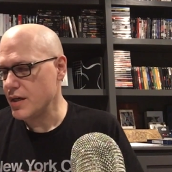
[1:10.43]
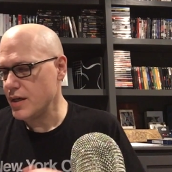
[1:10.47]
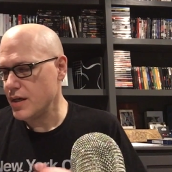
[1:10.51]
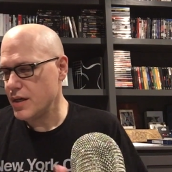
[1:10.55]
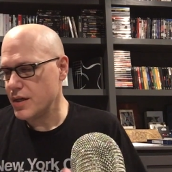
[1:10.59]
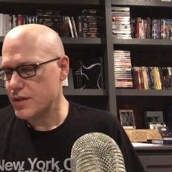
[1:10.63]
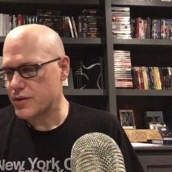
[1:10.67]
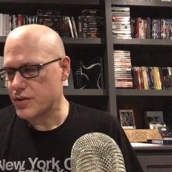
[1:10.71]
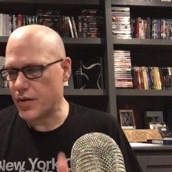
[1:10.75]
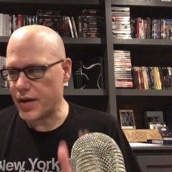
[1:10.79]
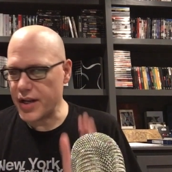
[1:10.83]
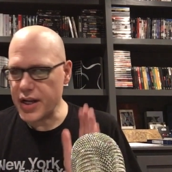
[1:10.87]

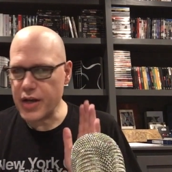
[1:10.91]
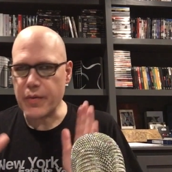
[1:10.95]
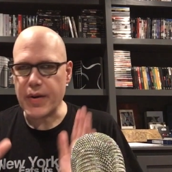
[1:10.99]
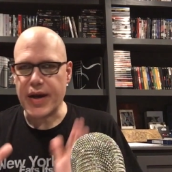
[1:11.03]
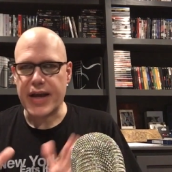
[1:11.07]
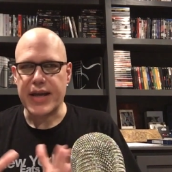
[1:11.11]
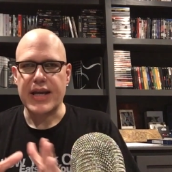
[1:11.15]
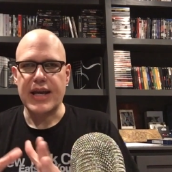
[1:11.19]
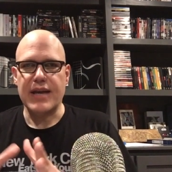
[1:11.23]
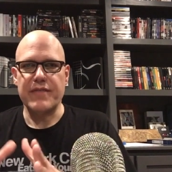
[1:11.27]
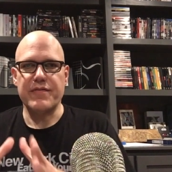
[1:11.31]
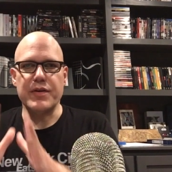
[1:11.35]
So anyway,
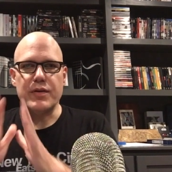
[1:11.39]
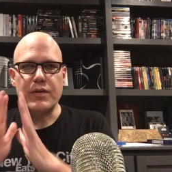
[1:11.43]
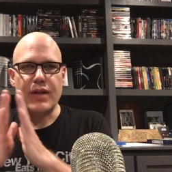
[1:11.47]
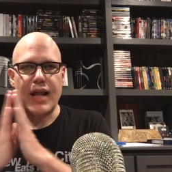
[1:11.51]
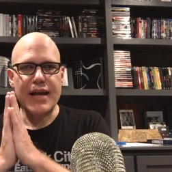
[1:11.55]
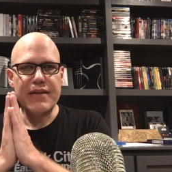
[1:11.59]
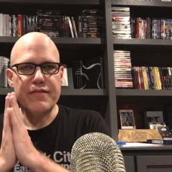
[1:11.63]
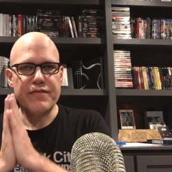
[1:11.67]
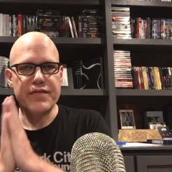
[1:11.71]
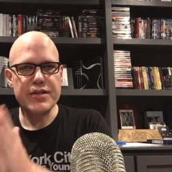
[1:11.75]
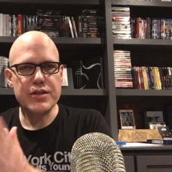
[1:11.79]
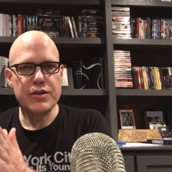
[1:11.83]
if you like
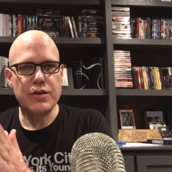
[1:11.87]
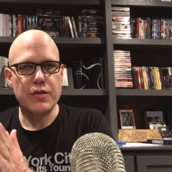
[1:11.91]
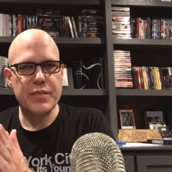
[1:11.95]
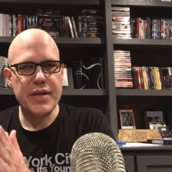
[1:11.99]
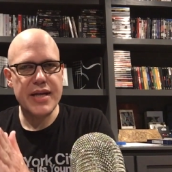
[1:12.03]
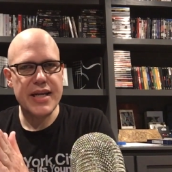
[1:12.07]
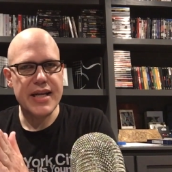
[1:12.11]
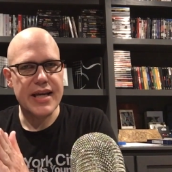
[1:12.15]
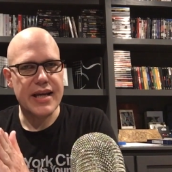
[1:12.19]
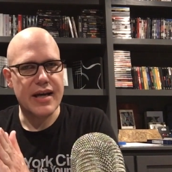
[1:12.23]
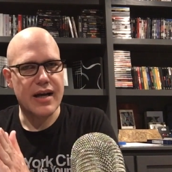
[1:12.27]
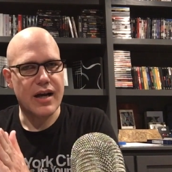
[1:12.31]
physical
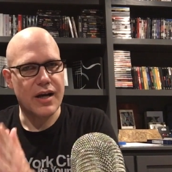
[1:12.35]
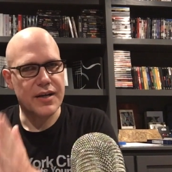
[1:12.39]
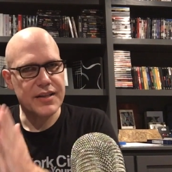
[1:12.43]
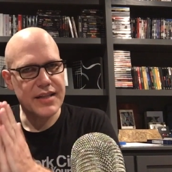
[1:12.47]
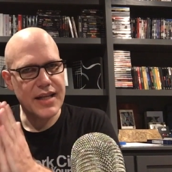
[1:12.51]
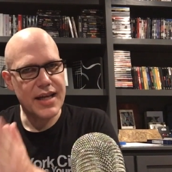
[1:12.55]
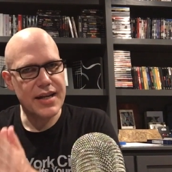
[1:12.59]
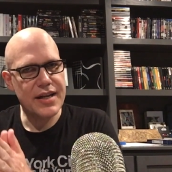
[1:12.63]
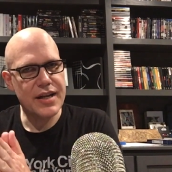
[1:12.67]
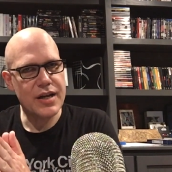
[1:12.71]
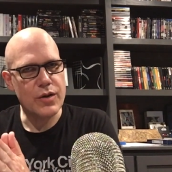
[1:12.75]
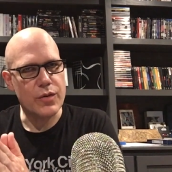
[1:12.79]
media, on
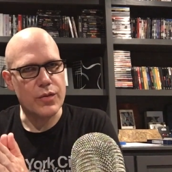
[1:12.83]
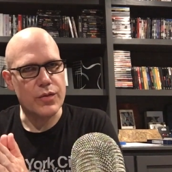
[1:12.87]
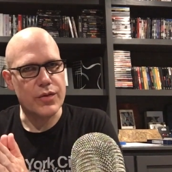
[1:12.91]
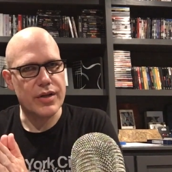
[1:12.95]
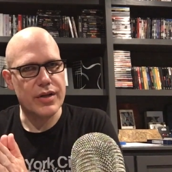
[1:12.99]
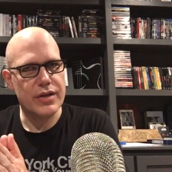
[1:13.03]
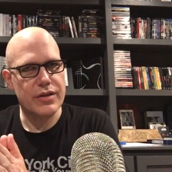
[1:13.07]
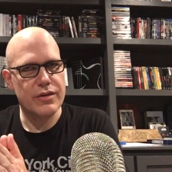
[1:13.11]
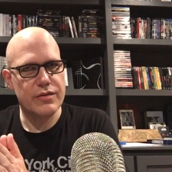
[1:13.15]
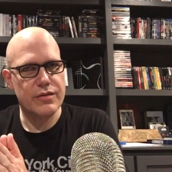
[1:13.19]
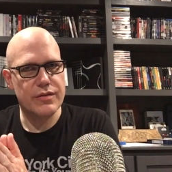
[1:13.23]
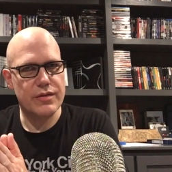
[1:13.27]
that note,
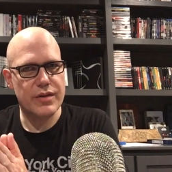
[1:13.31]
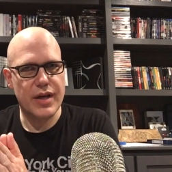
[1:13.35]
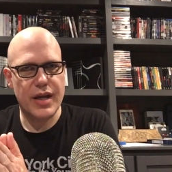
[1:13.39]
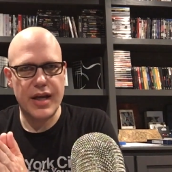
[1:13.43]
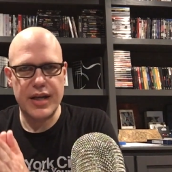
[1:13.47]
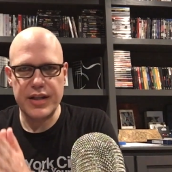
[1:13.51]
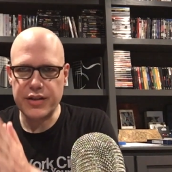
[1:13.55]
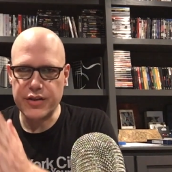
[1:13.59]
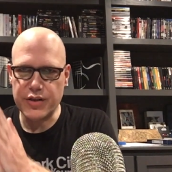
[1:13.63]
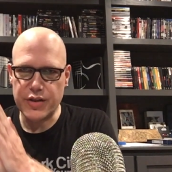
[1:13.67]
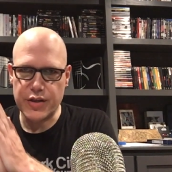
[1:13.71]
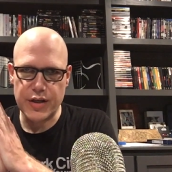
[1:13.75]

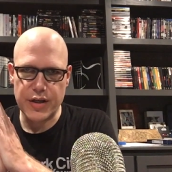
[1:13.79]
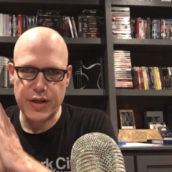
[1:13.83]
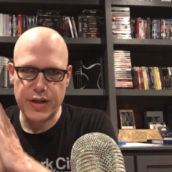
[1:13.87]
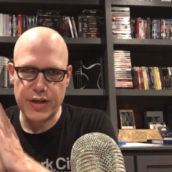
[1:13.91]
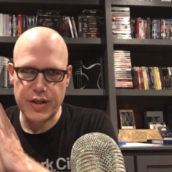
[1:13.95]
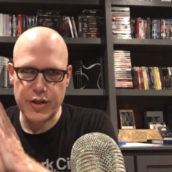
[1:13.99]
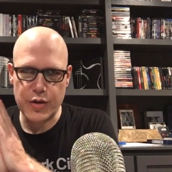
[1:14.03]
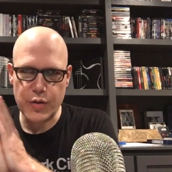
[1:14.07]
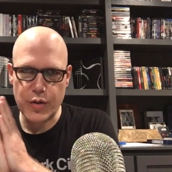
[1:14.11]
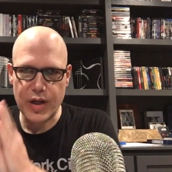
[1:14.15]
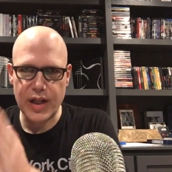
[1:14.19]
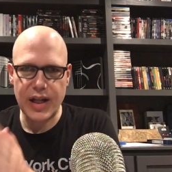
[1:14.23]
and
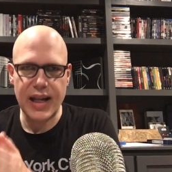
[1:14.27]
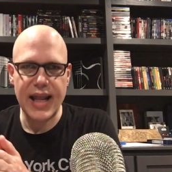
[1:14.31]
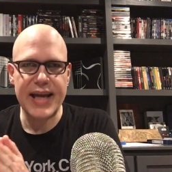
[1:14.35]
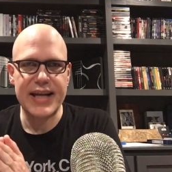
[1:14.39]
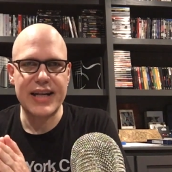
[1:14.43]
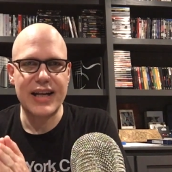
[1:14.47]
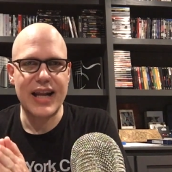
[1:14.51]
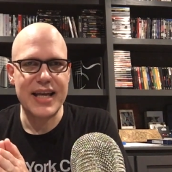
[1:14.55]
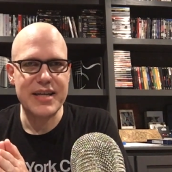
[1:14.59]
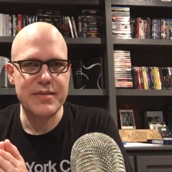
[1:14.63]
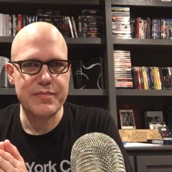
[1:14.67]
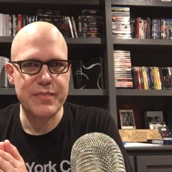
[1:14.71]
you collect
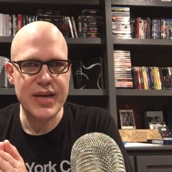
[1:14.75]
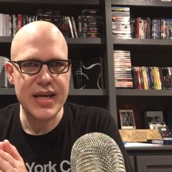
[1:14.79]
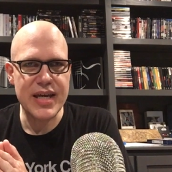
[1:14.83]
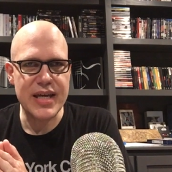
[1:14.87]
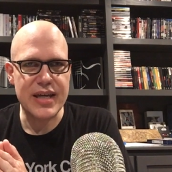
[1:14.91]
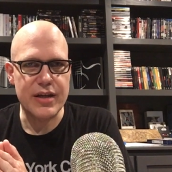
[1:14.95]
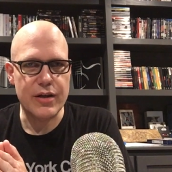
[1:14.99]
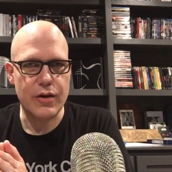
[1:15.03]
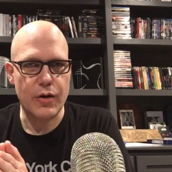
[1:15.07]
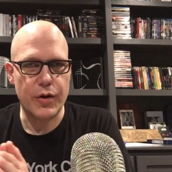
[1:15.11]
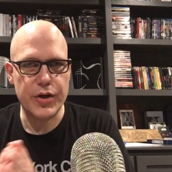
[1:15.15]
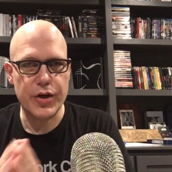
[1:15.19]
like me,
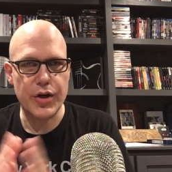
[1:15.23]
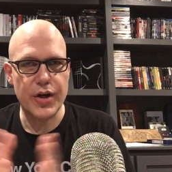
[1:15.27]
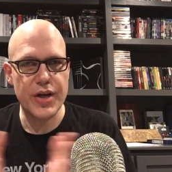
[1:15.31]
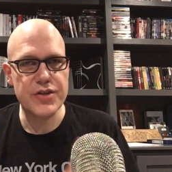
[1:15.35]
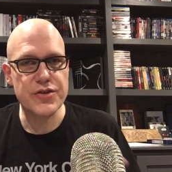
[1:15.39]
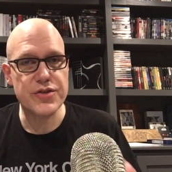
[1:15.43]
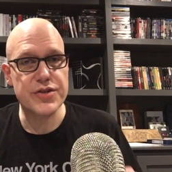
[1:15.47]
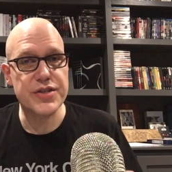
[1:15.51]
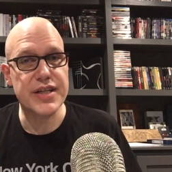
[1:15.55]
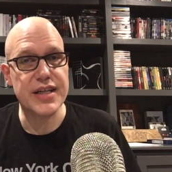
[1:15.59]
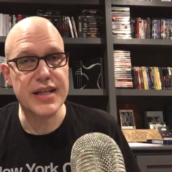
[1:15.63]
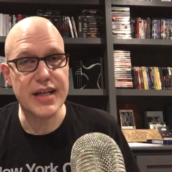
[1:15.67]
or you're
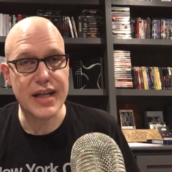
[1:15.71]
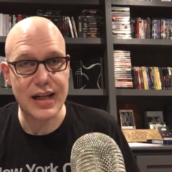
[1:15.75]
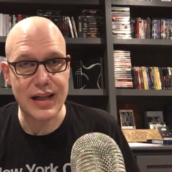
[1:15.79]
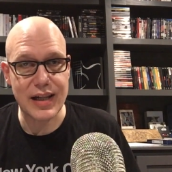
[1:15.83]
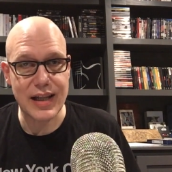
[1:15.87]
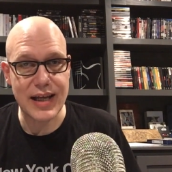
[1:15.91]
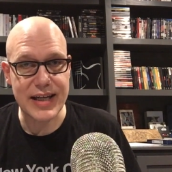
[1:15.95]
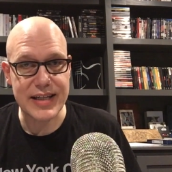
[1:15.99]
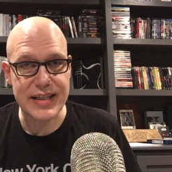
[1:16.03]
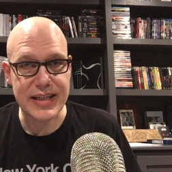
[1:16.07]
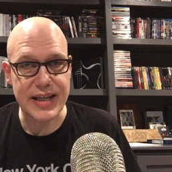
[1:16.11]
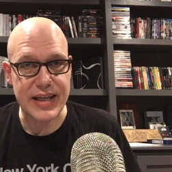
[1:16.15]
interested in
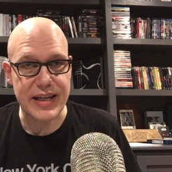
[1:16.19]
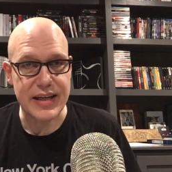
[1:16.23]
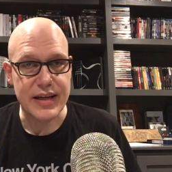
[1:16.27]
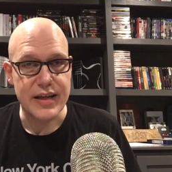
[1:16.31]
collecting,